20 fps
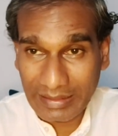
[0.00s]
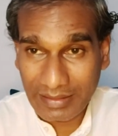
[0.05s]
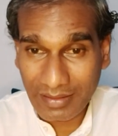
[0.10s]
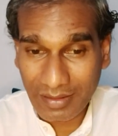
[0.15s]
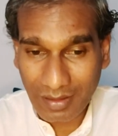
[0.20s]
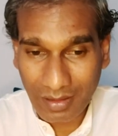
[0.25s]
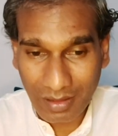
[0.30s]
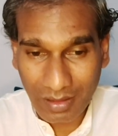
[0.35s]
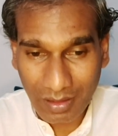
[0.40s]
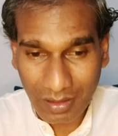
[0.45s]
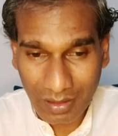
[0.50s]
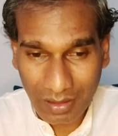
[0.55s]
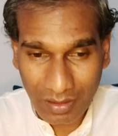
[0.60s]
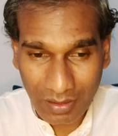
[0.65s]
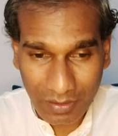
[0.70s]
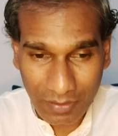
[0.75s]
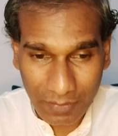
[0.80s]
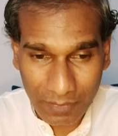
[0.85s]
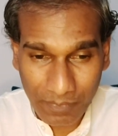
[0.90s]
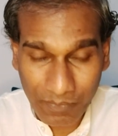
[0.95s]

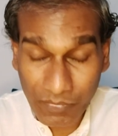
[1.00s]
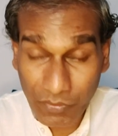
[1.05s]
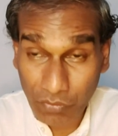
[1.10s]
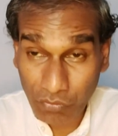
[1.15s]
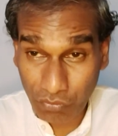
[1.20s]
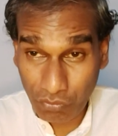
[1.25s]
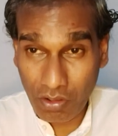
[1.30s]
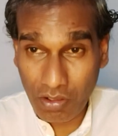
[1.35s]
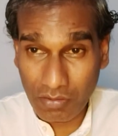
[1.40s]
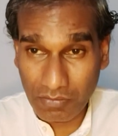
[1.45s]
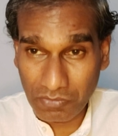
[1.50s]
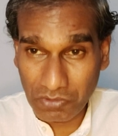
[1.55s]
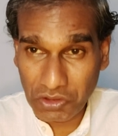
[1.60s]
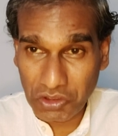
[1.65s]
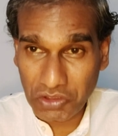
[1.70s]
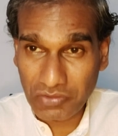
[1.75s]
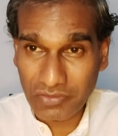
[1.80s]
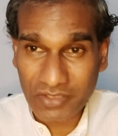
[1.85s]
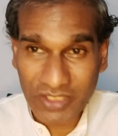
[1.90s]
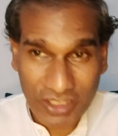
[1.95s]
formed somewhere
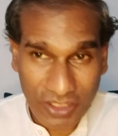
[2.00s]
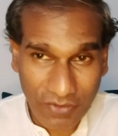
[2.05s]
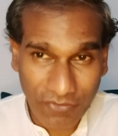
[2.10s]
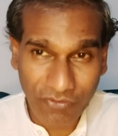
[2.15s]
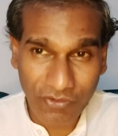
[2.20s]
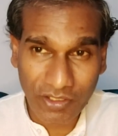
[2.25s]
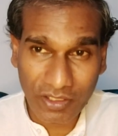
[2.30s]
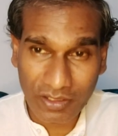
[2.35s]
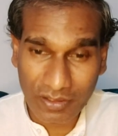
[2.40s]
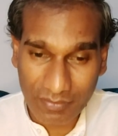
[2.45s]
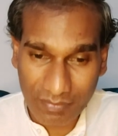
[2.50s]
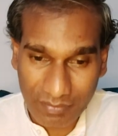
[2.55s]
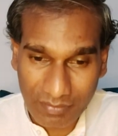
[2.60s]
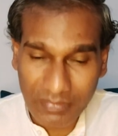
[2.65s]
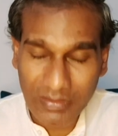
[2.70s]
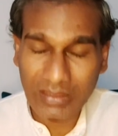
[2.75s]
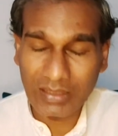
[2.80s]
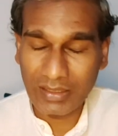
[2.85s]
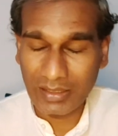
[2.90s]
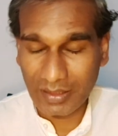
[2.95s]
in the
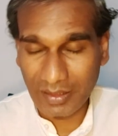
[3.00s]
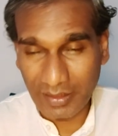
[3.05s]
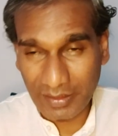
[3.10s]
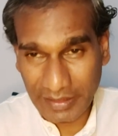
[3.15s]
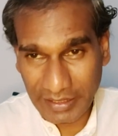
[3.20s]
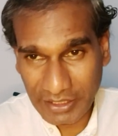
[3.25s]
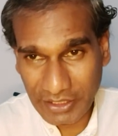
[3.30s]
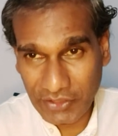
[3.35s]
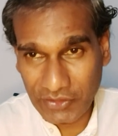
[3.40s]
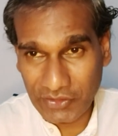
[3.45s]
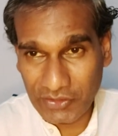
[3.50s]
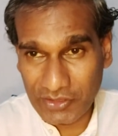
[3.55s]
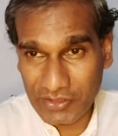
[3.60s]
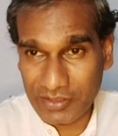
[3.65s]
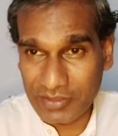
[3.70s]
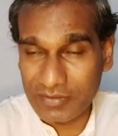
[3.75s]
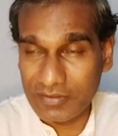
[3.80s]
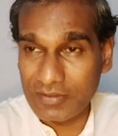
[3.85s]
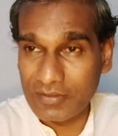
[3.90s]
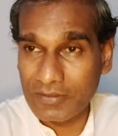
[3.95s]
earth.
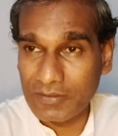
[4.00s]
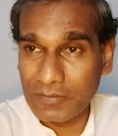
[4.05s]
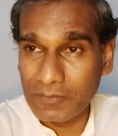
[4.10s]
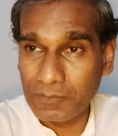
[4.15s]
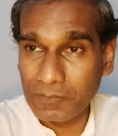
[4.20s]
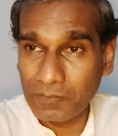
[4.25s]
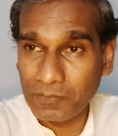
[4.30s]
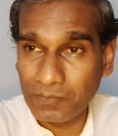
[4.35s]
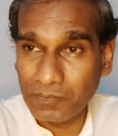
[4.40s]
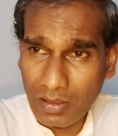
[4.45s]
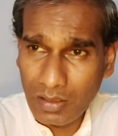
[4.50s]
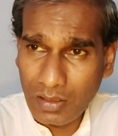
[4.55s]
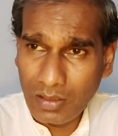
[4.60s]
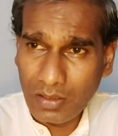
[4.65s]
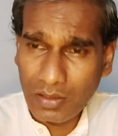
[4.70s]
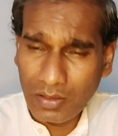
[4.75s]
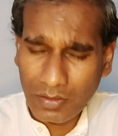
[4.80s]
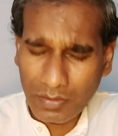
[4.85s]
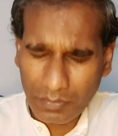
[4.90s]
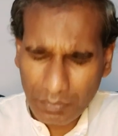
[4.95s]
But
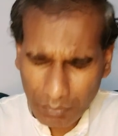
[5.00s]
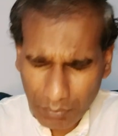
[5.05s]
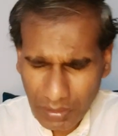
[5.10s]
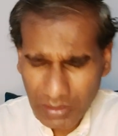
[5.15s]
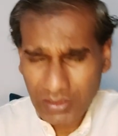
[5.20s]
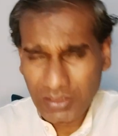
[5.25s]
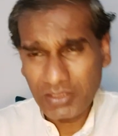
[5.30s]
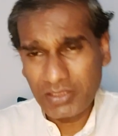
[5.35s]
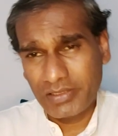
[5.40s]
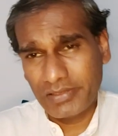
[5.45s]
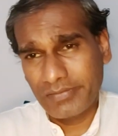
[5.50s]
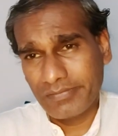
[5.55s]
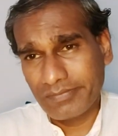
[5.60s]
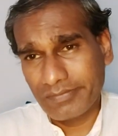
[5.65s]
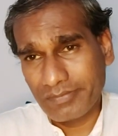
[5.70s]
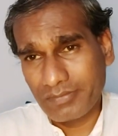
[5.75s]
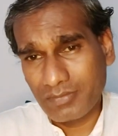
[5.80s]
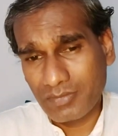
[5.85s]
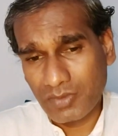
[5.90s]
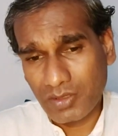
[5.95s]

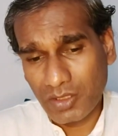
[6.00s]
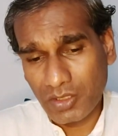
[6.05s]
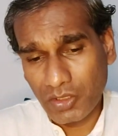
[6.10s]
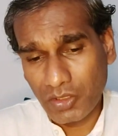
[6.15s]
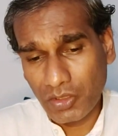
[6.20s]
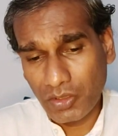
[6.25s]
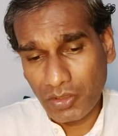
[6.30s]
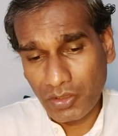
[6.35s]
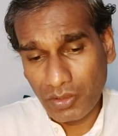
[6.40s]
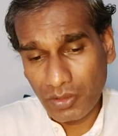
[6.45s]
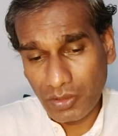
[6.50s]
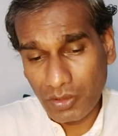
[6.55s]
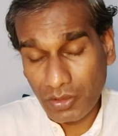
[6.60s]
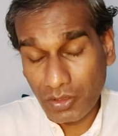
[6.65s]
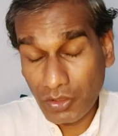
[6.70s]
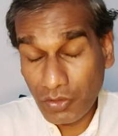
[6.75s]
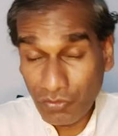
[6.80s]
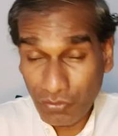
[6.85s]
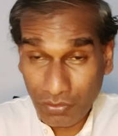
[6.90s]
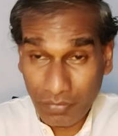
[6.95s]
if you make sincere
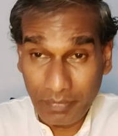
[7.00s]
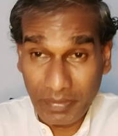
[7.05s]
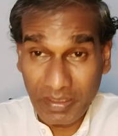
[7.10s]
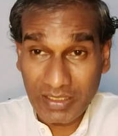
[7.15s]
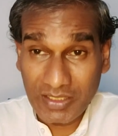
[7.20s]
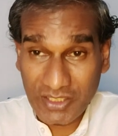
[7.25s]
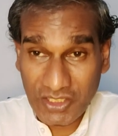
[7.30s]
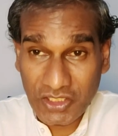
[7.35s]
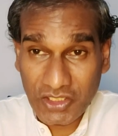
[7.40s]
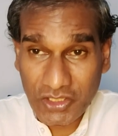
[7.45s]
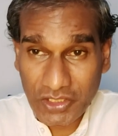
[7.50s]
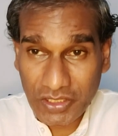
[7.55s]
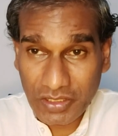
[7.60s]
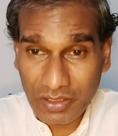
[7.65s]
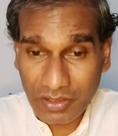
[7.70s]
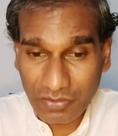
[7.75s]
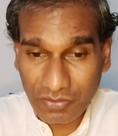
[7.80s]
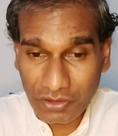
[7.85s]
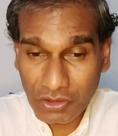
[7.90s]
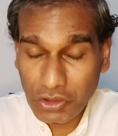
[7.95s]
effort to become
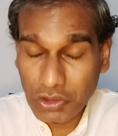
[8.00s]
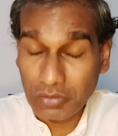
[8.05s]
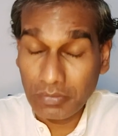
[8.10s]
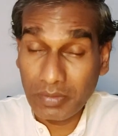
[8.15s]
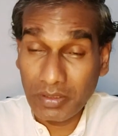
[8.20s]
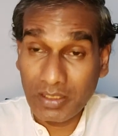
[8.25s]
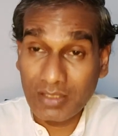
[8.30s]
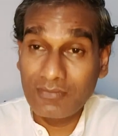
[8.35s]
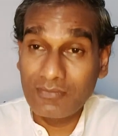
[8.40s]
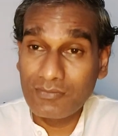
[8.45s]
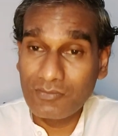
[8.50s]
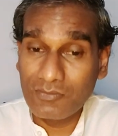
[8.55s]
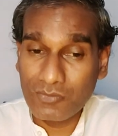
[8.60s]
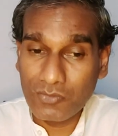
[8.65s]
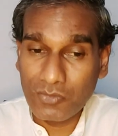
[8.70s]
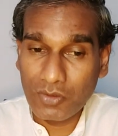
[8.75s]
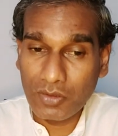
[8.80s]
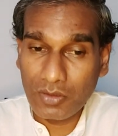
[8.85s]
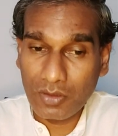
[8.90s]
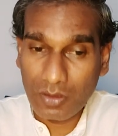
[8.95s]
soul
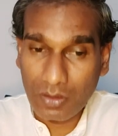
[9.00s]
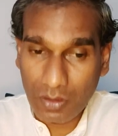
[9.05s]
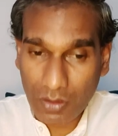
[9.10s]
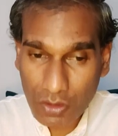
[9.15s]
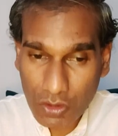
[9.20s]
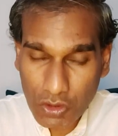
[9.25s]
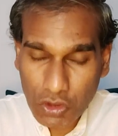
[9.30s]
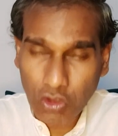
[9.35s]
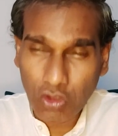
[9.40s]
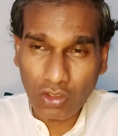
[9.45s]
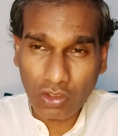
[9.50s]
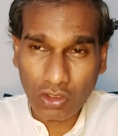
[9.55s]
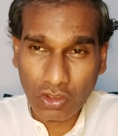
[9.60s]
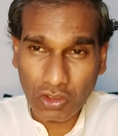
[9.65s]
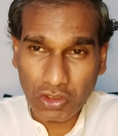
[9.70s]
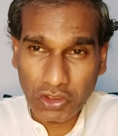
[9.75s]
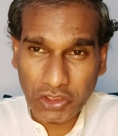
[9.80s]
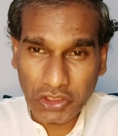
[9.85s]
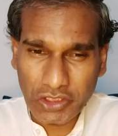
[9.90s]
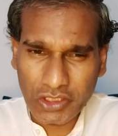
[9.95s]
conscious
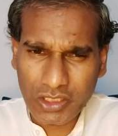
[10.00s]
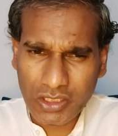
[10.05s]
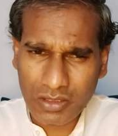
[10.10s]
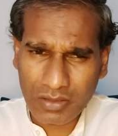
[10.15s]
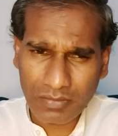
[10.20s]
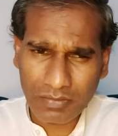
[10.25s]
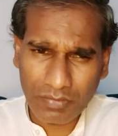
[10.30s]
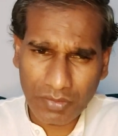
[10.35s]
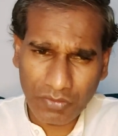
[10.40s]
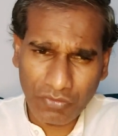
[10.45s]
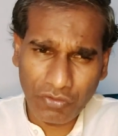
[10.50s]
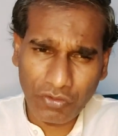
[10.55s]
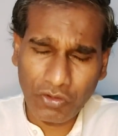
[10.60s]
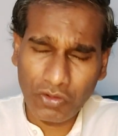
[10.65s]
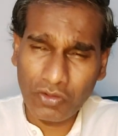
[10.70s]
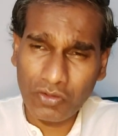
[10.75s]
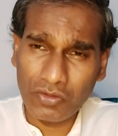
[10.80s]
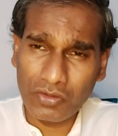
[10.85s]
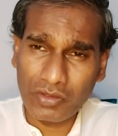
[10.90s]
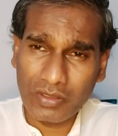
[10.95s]
before any
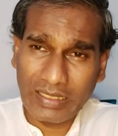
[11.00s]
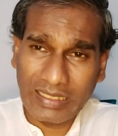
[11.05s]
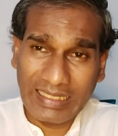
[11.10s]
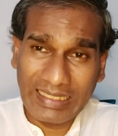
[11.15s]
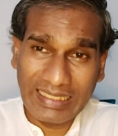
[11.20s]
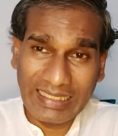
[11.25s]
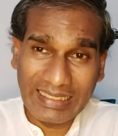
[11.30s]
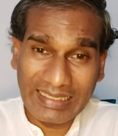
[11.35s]
such